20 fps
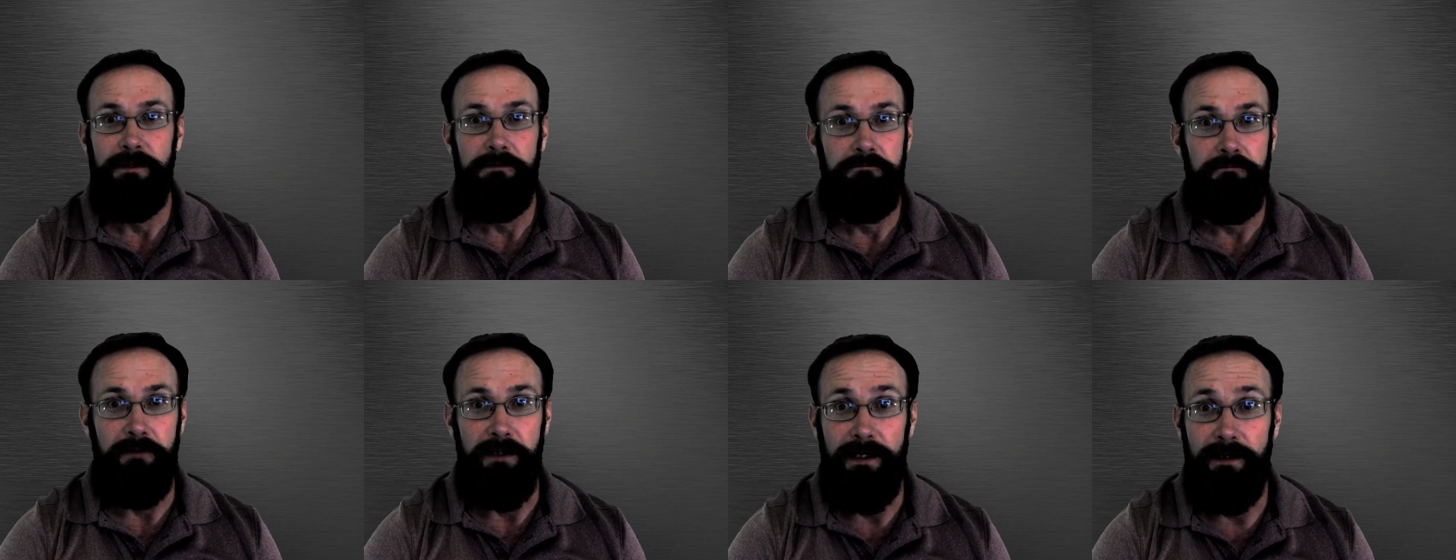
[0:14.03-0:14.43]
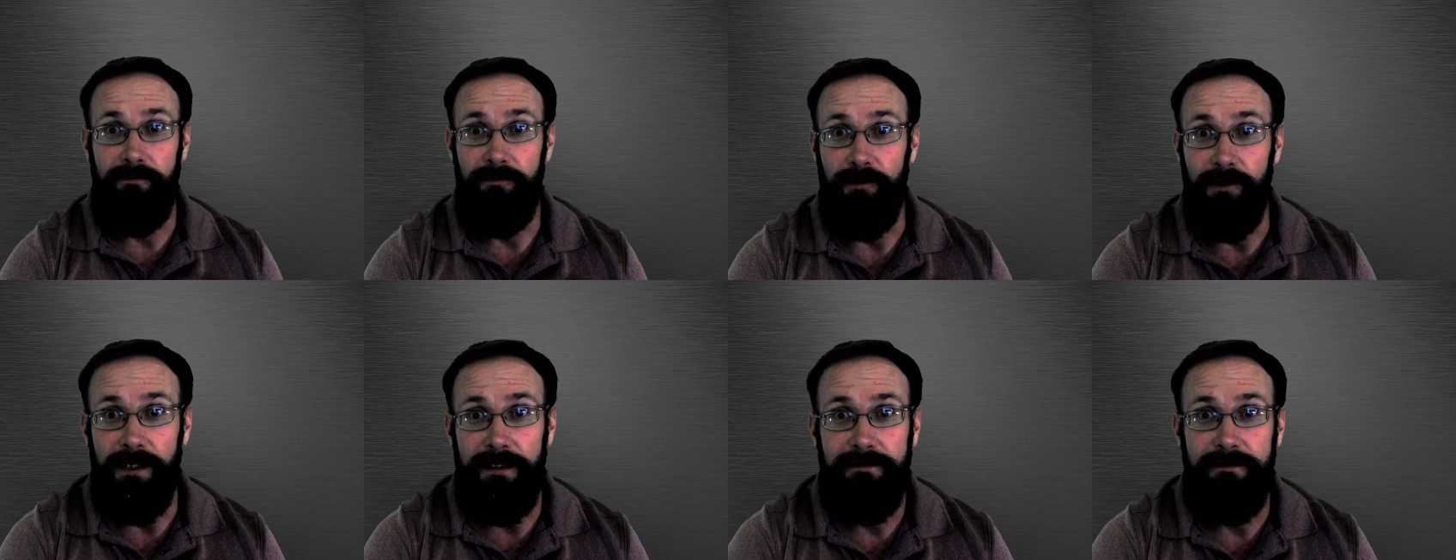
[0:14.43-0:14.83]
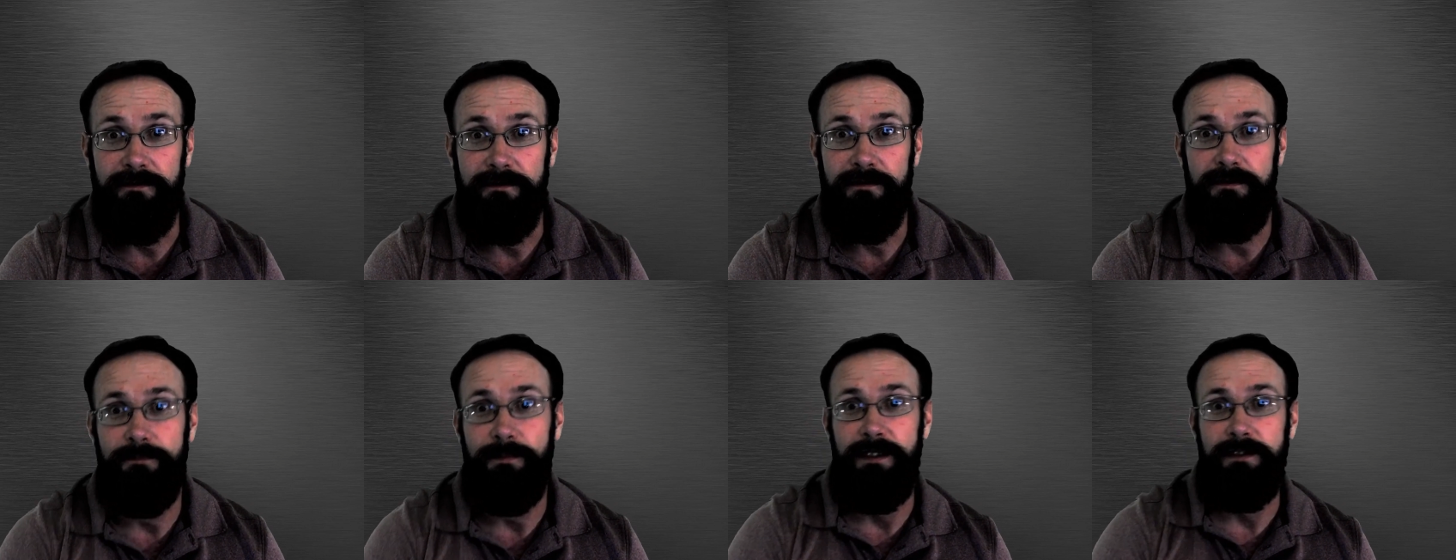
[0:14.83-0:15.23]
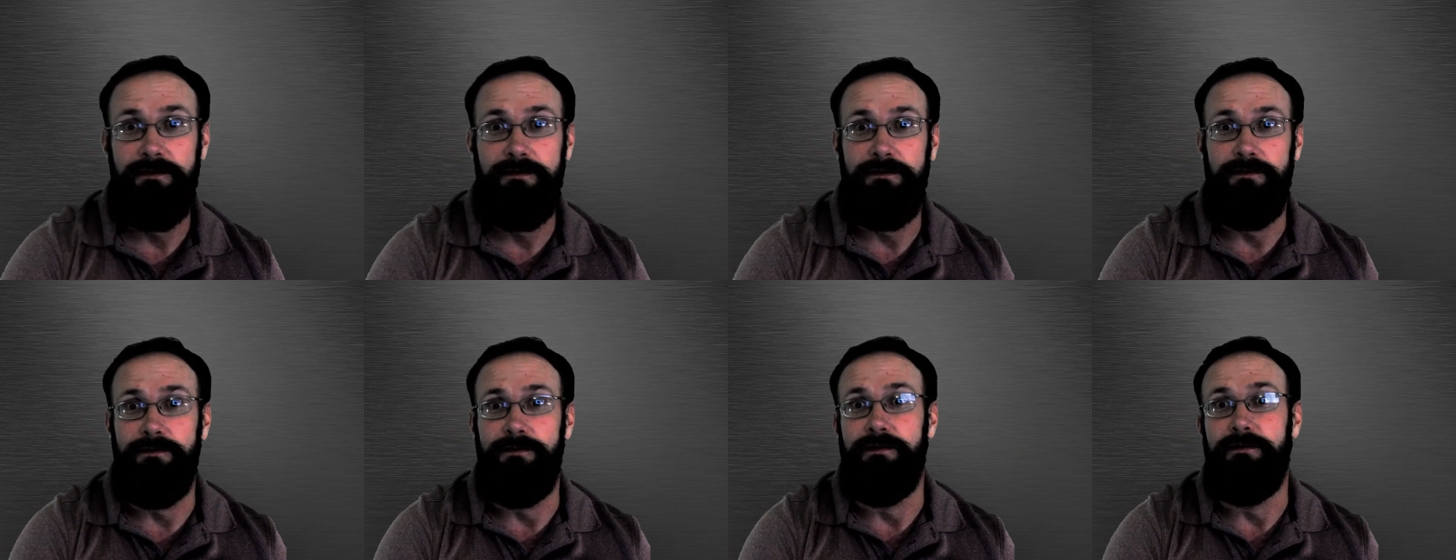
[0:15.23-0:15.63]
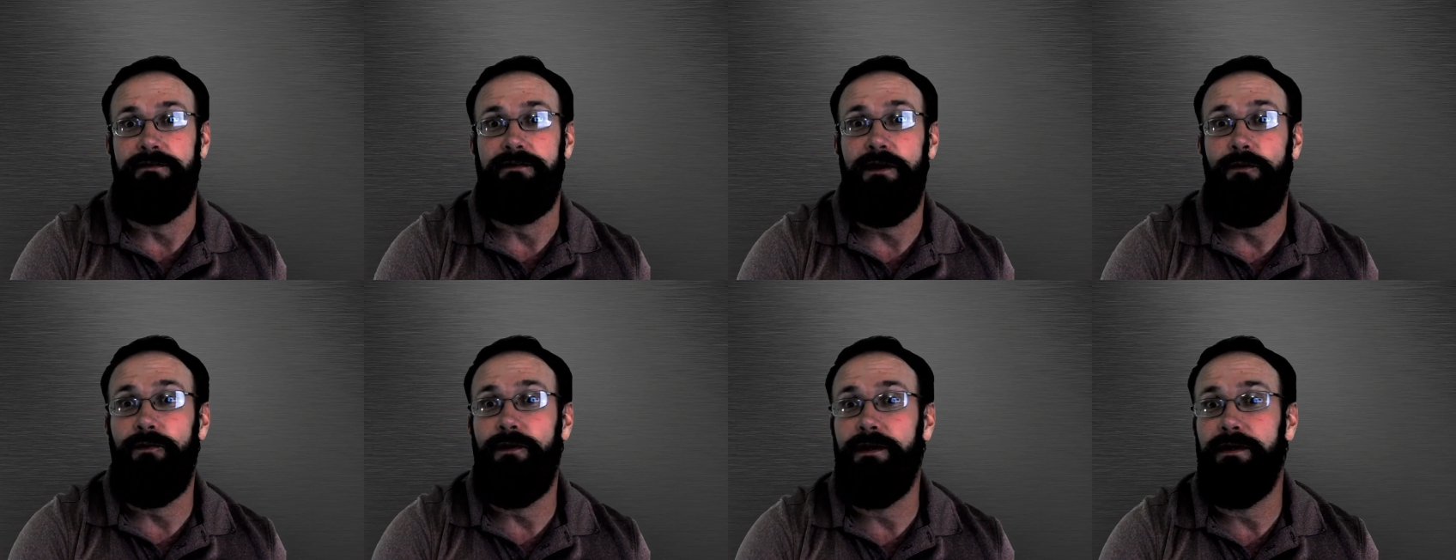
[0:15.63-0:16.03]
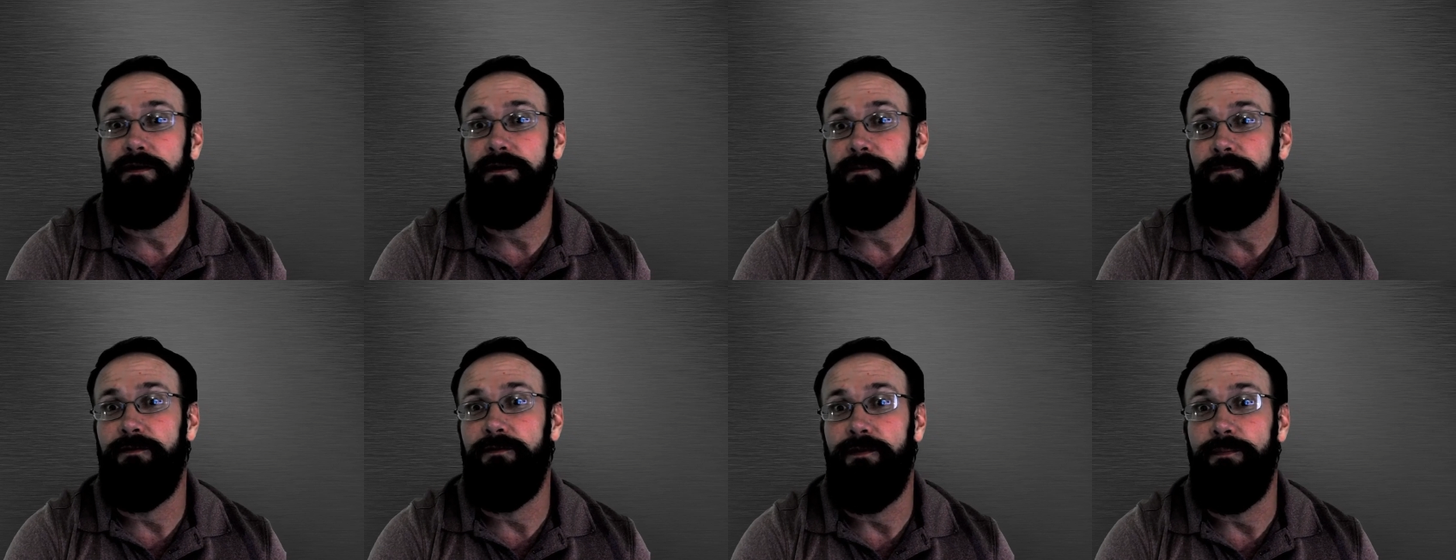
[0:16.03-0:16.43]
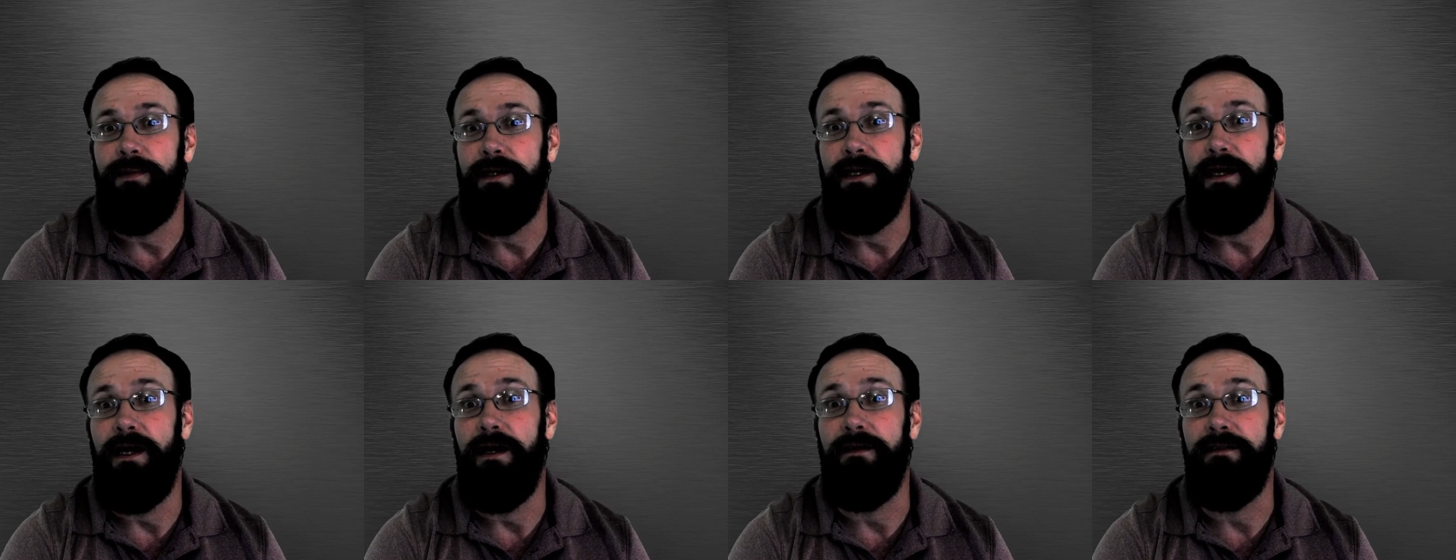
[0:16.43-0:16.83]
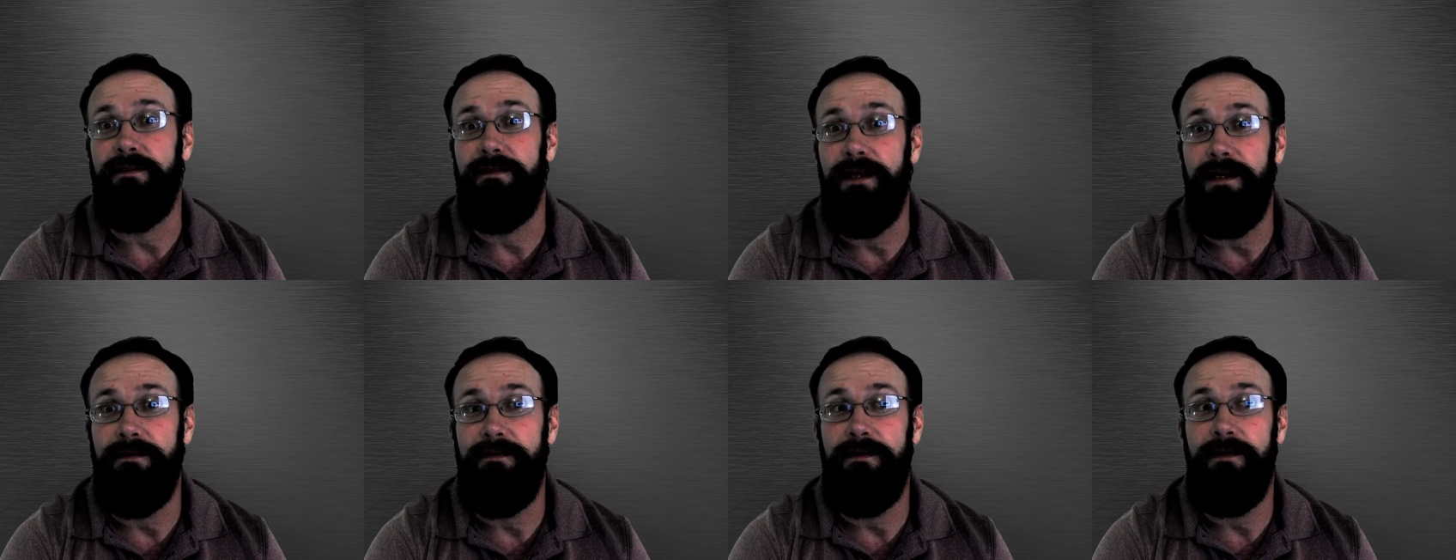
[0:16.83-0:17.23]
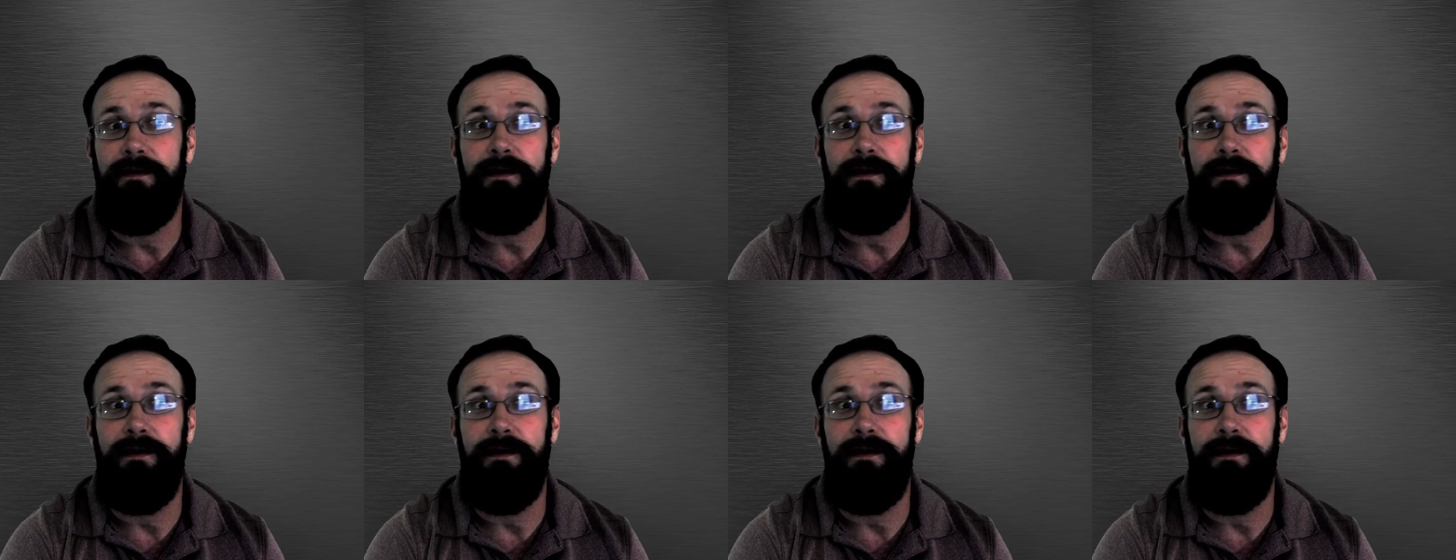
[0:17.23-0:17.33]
give lessons to my students. I wanted them to be authentic.